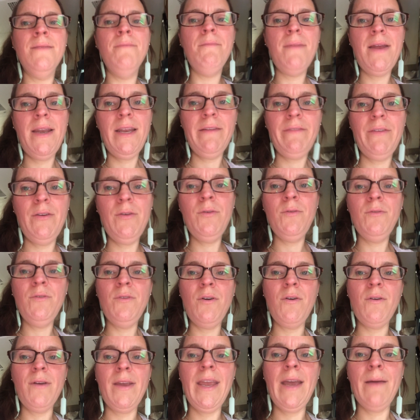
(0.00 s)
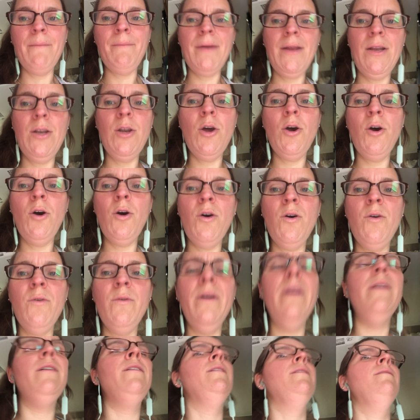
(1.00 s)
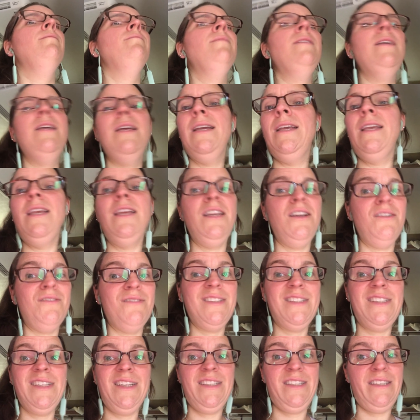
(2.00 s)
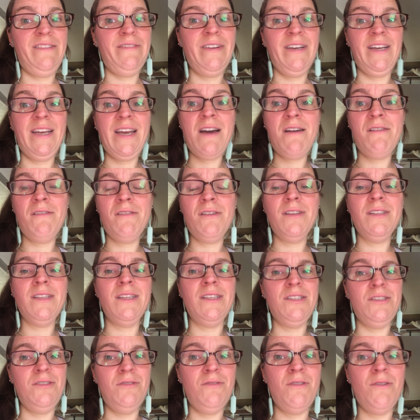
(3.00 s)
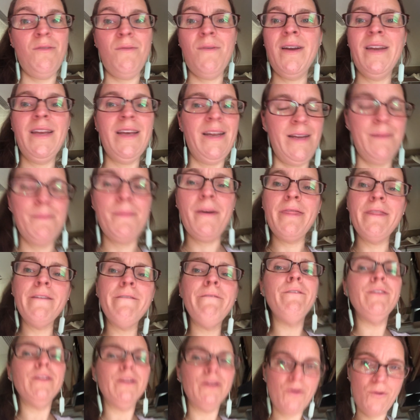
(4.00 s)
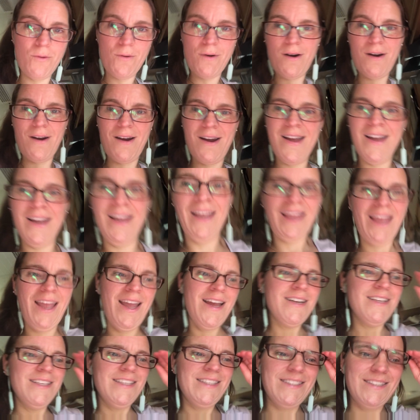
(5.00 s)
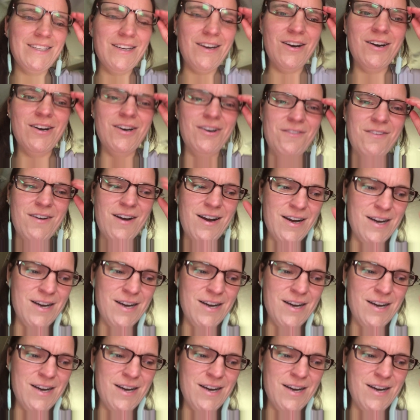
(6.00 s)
many of you who go camping know, you don't stick stuff on counters that you don't want to end up on the floor. So,